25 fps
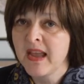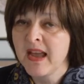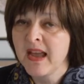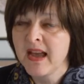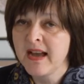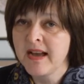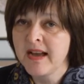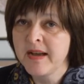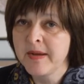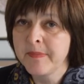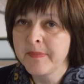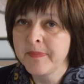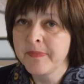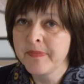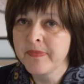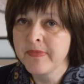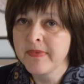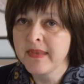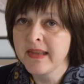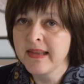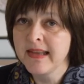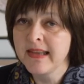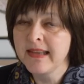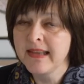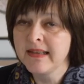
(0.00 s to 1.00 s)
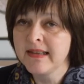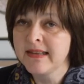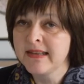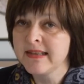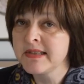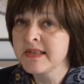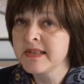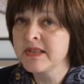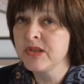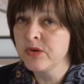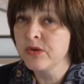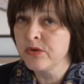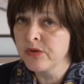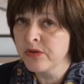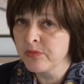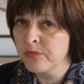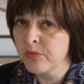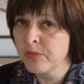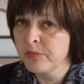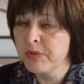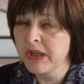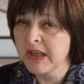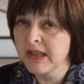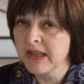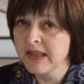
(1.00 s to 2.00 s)
Um, it is youth
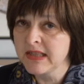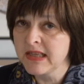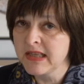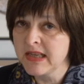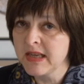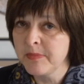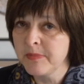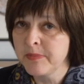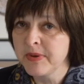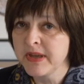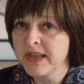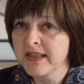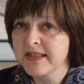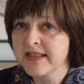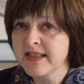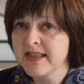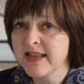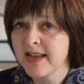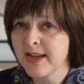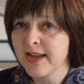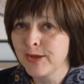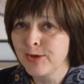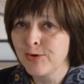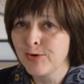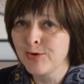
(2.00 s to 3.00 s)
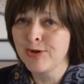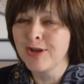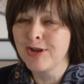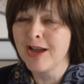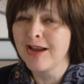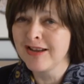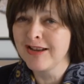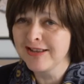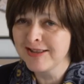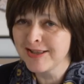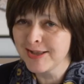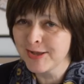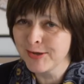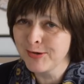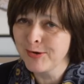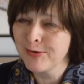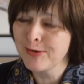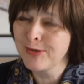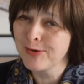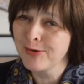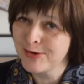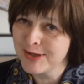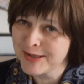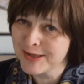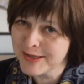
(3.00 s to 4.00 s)
mobility, but uh, you're young until your
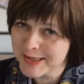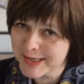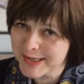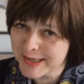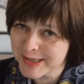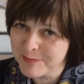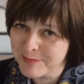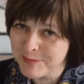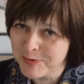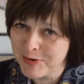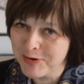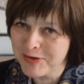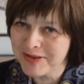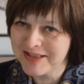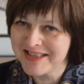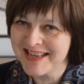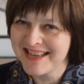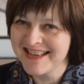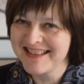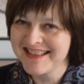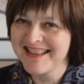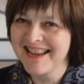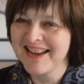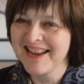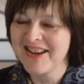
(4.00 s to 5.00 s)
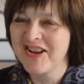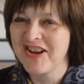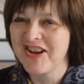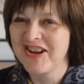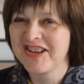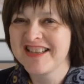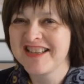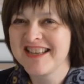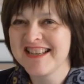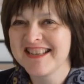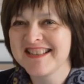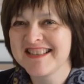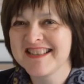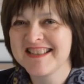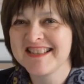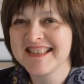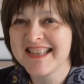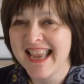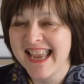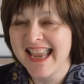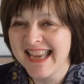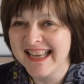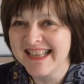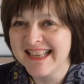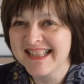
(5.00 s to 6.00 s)
36th birthday in that context. It's
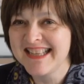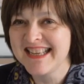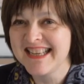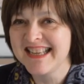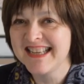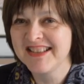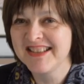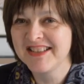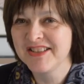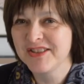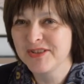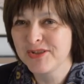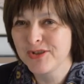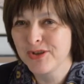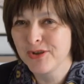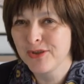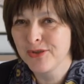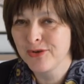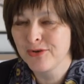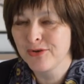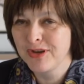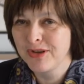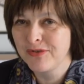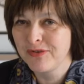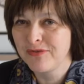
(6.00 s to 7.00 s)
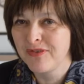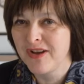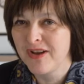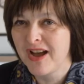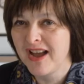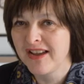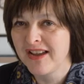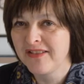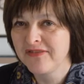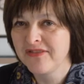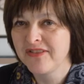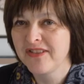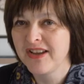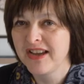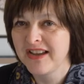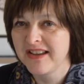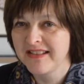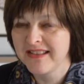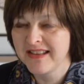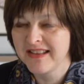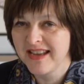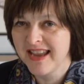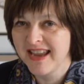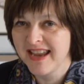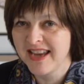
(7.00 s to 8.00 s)
18 to 35, uh,
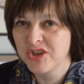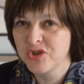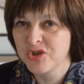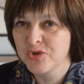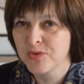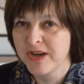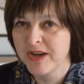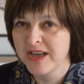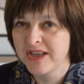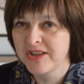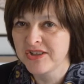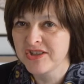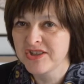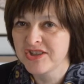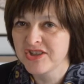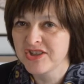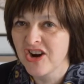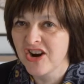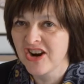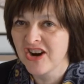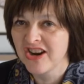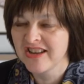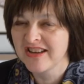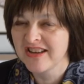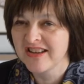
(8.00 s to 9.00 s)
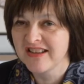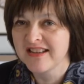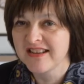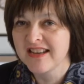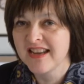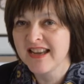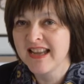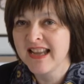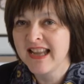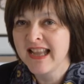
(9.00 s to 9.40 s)
the age range targeted.